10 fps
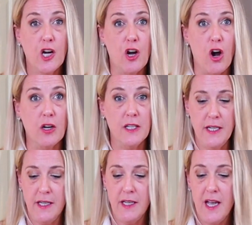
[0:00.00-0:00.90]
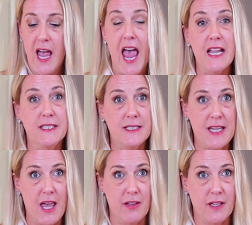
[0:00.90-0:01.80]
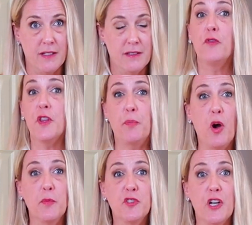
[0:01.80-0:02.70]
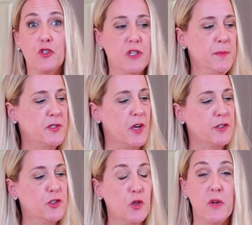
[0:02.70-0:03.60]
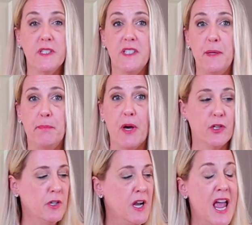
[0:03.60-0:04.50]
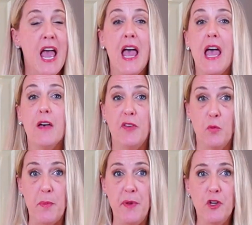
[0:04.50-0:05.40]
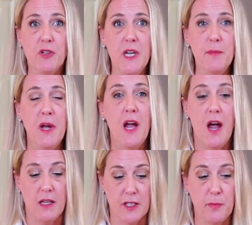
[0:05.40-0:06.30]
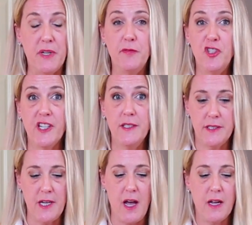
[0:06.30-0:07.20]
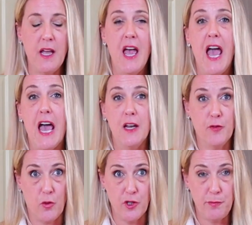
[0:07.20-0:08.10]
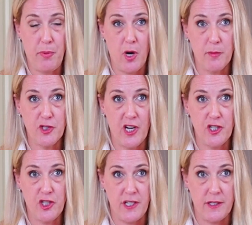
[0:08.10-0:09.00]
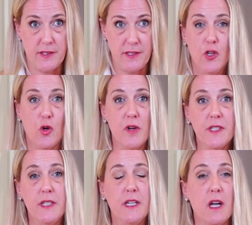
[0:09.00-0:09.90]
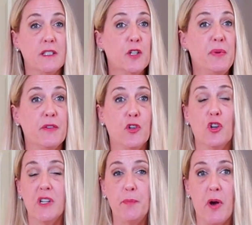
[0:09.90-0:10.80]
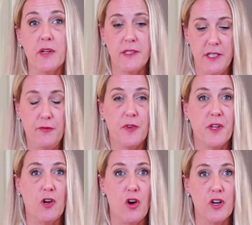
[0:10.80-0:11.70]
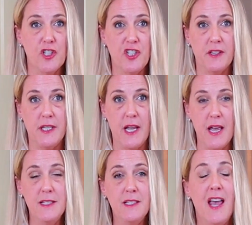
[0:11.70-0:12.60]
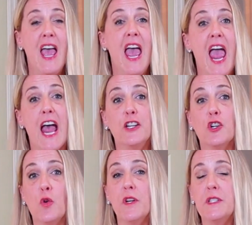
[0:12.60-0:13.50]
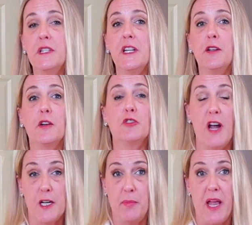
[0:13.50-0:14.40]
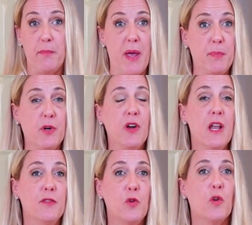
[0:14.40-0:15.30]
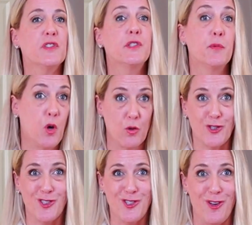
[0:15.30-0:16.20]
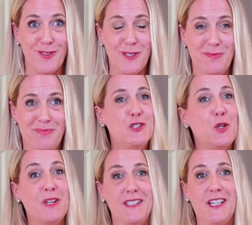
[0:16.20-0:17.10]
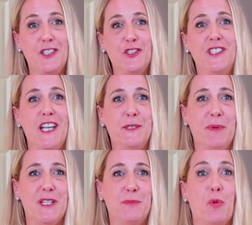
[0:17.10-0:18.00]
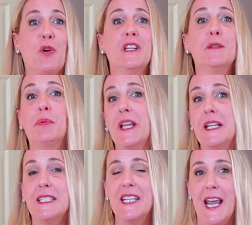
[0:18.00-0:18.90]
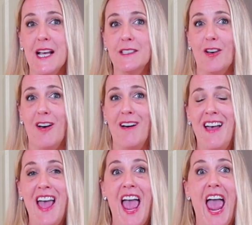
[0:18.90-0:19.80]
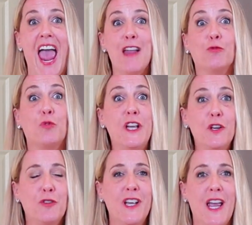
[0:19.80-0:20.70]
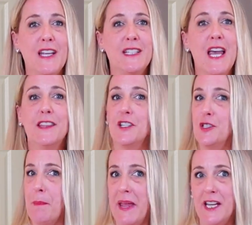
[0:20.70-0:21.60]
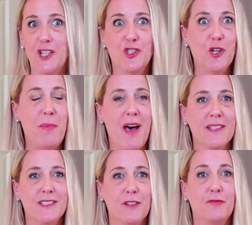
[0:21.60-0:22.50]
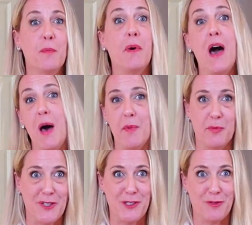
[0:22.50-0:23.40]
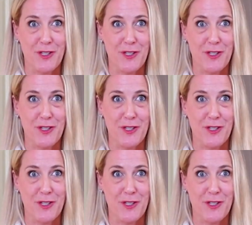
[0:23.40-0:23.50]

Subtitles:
garlic, and scallion. For the Parmesan cream sauce, you're going to need butter, heavy whipping cream, a little bit of chicken stock, and of course Parmesan cheese. You're going to need a little bit of curly parsley for the garnish at the end, and you're going to need cracked black pepper and of course some kosher salt. So let's get your taste buds boarding the plane to Nassau and recreate the Jamaican jerk pasta from Bahama Breeze